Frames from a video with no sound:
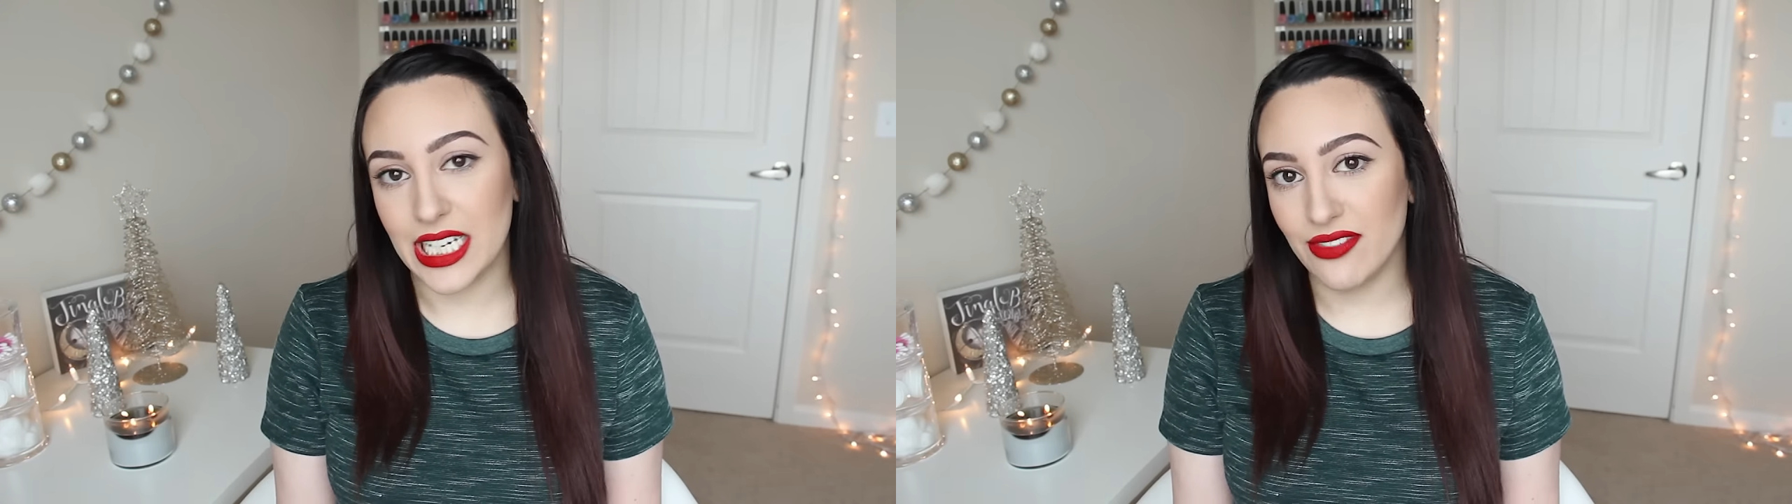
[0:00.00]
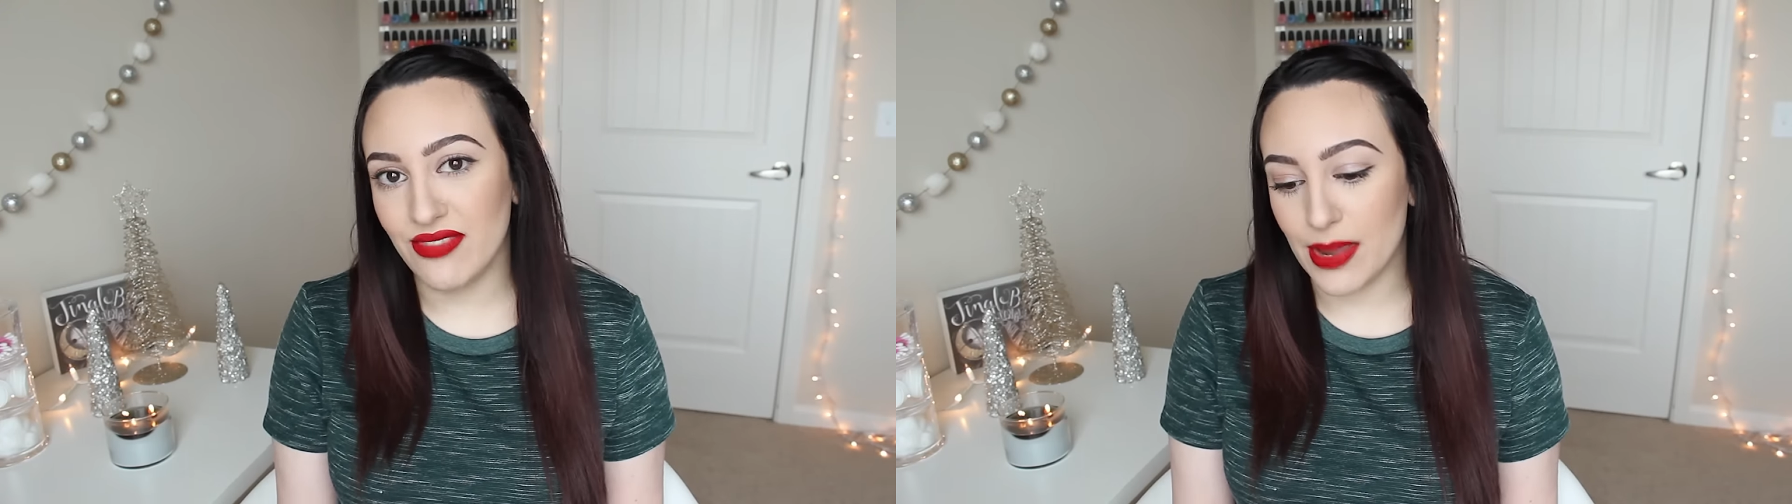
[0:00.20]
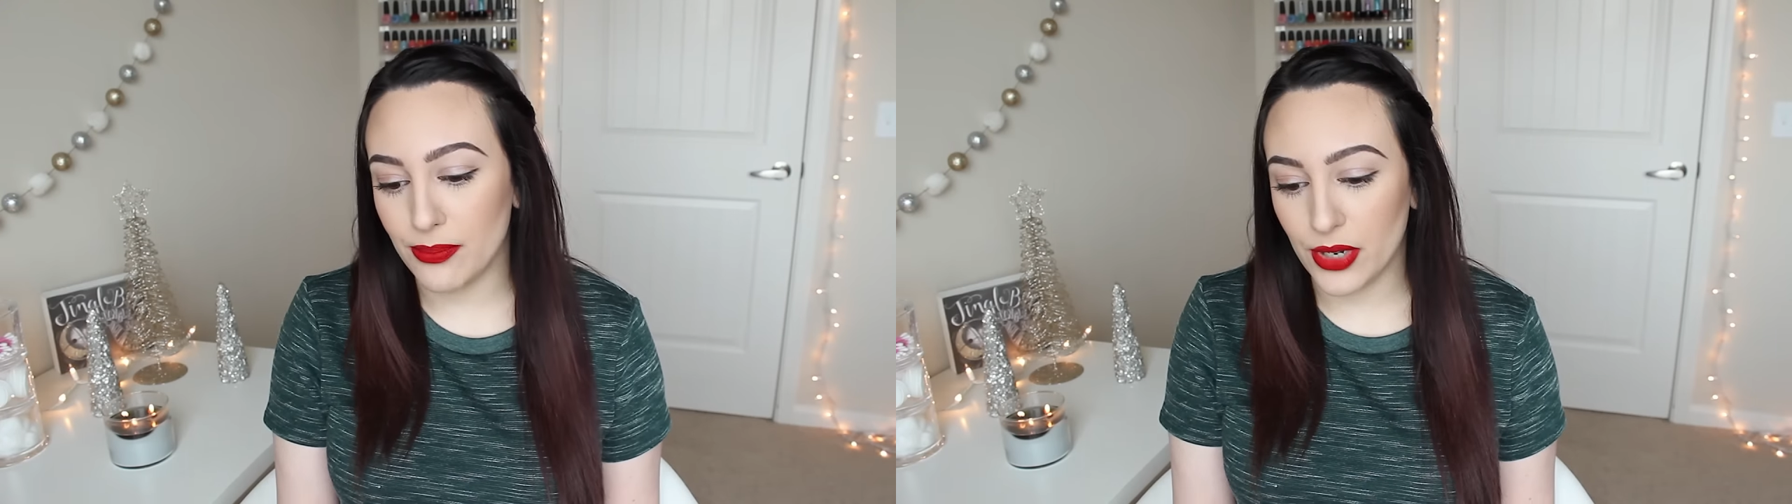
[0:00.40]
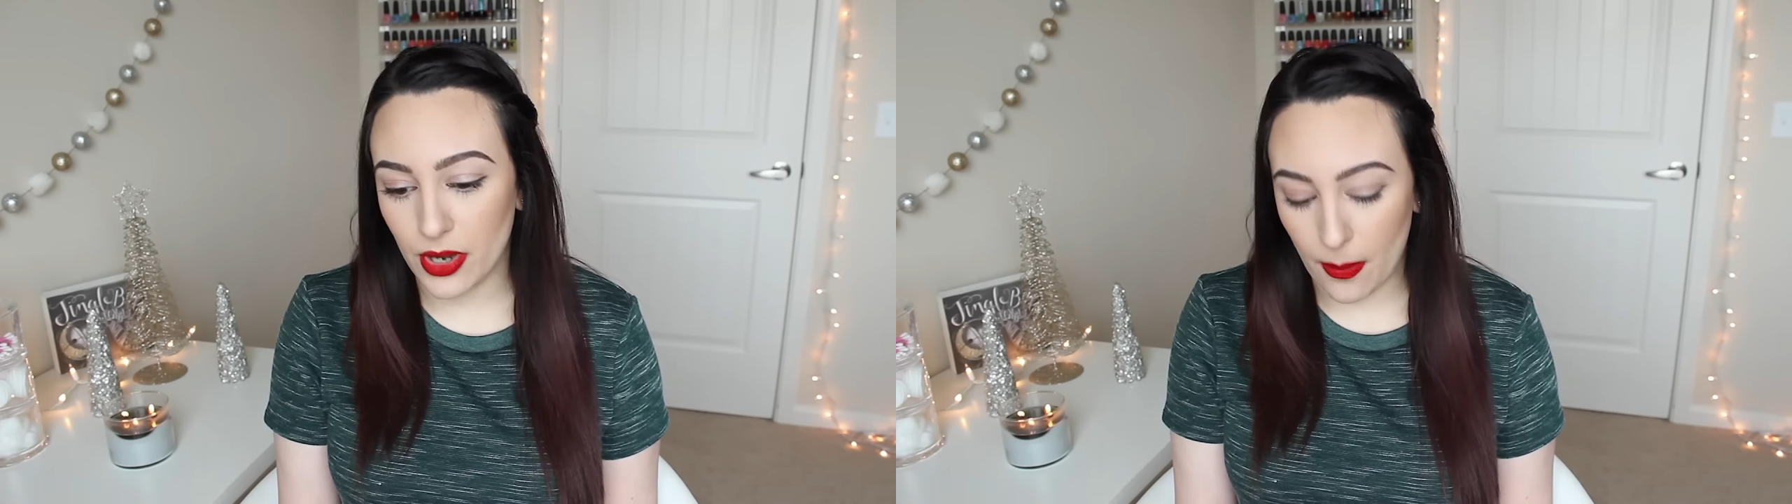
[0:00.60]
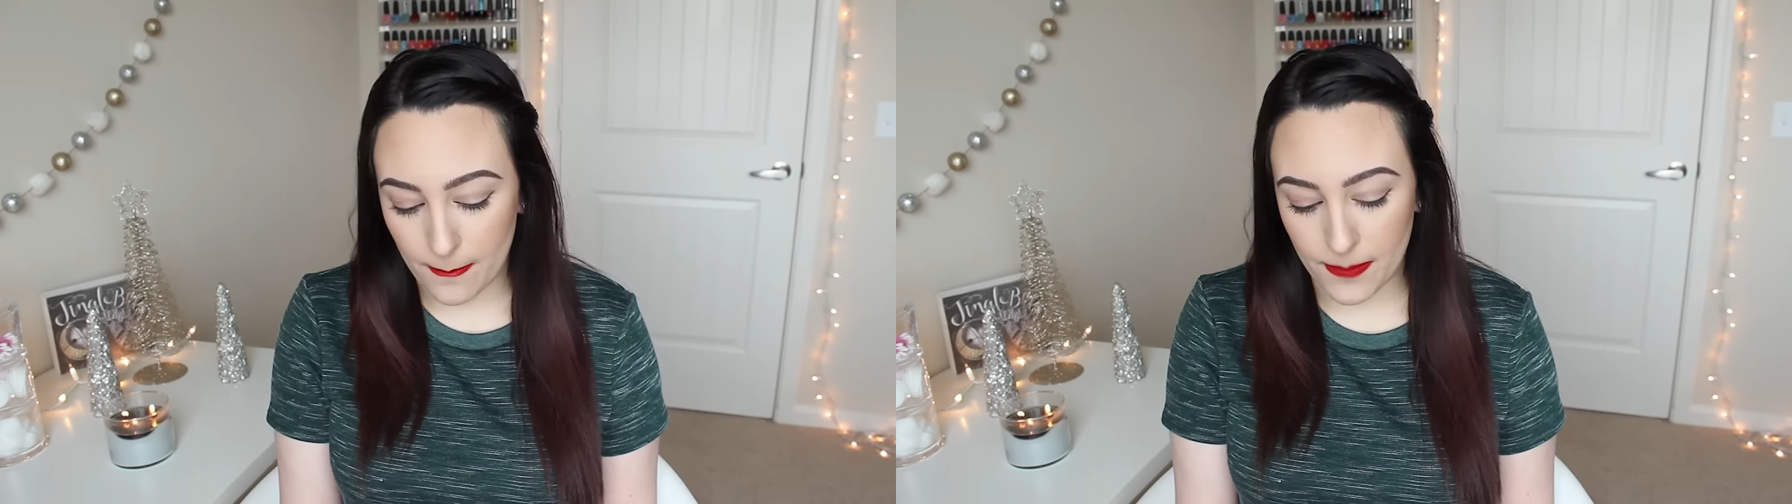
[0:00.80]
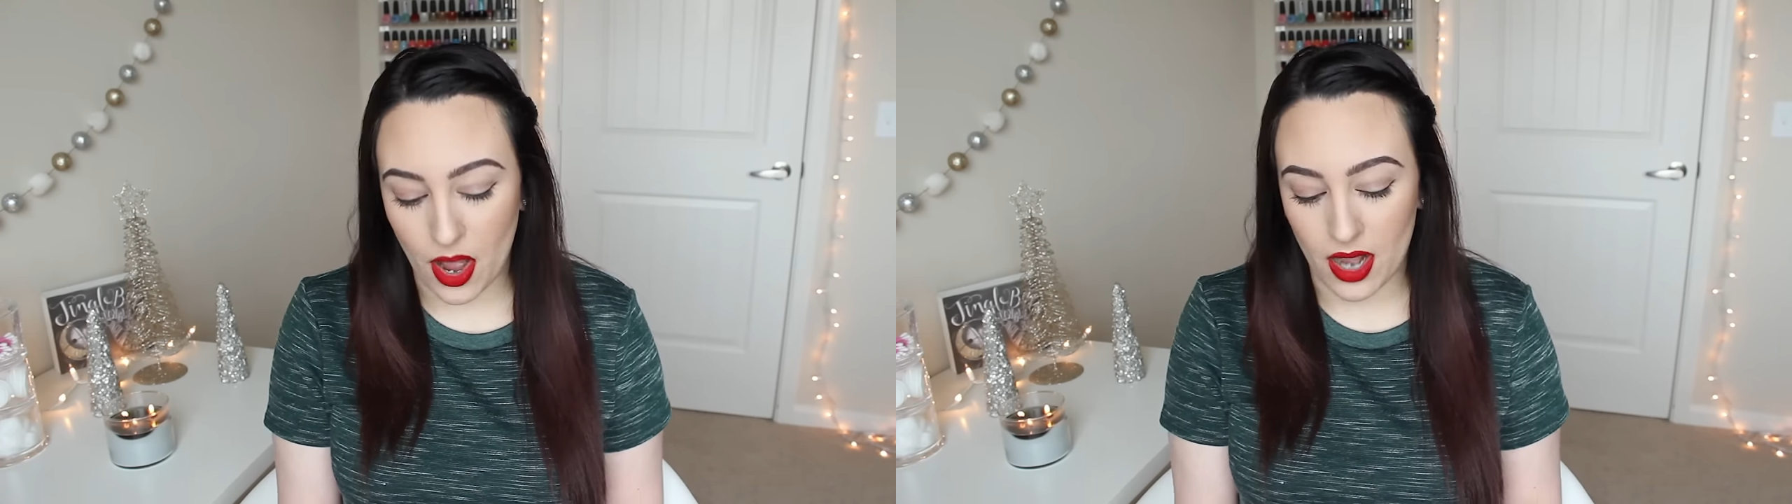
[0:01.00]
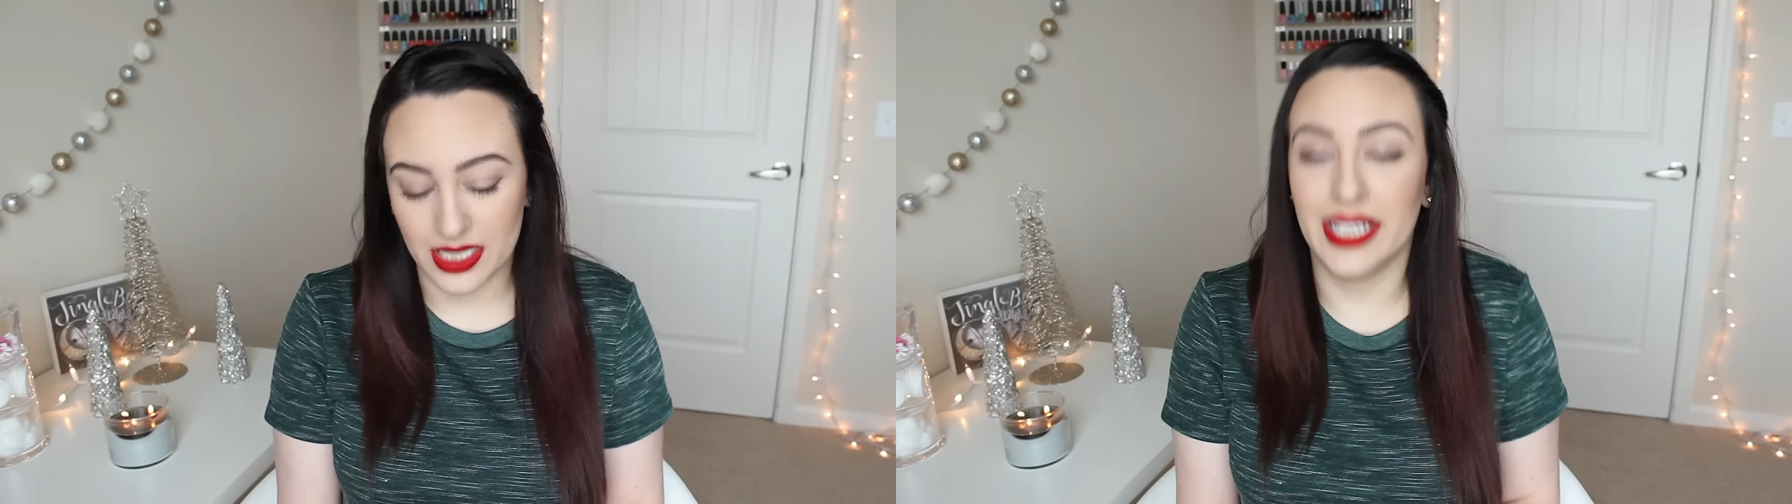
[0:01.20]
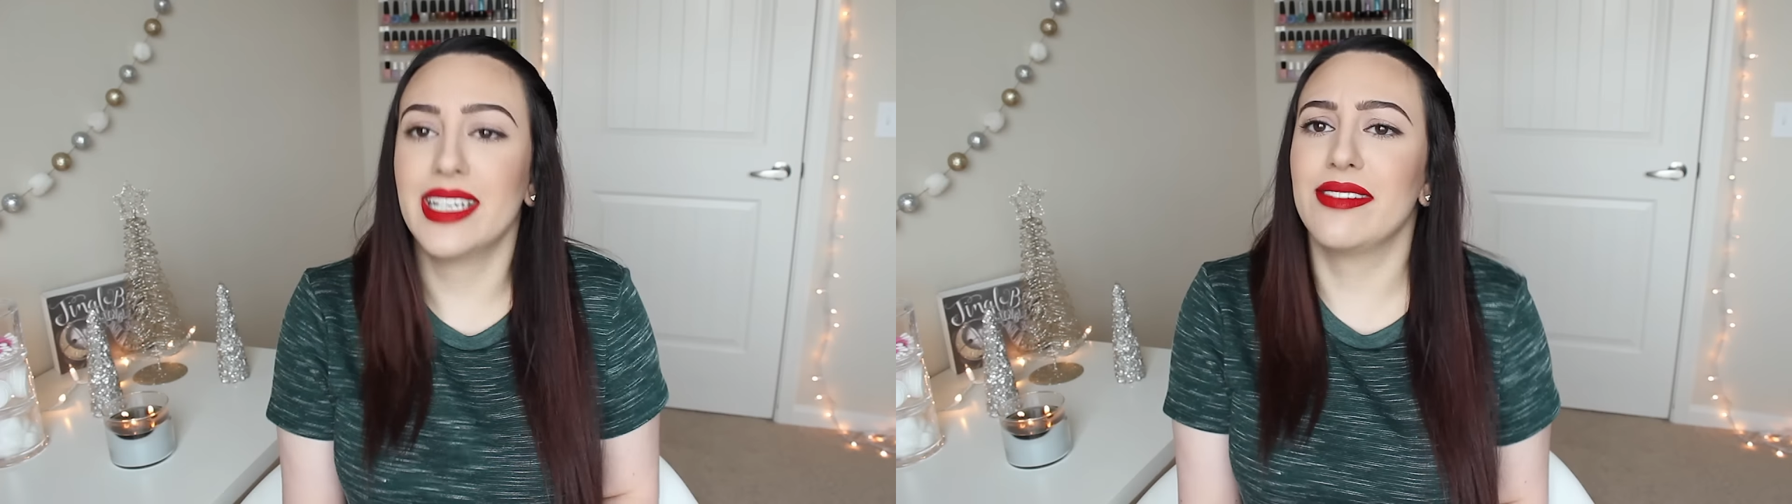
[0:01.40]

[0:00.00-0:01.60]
November box.